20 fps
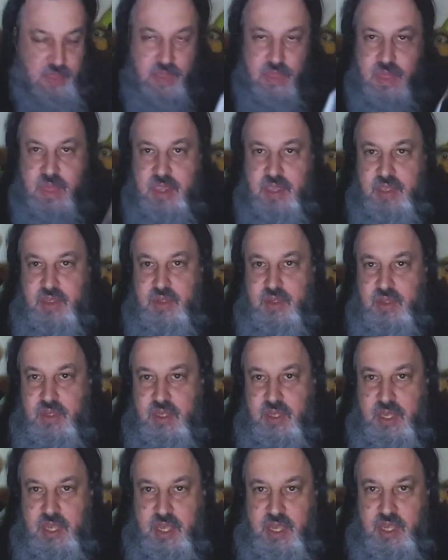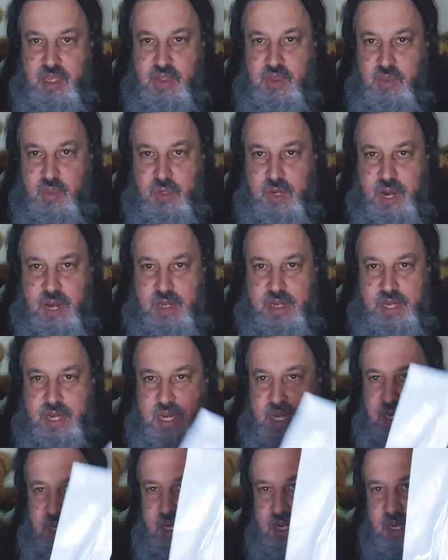This is what I
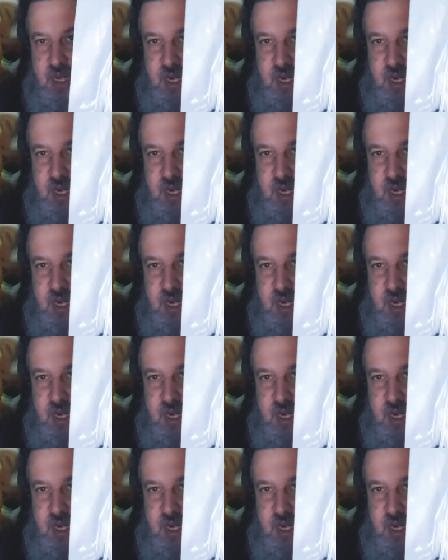need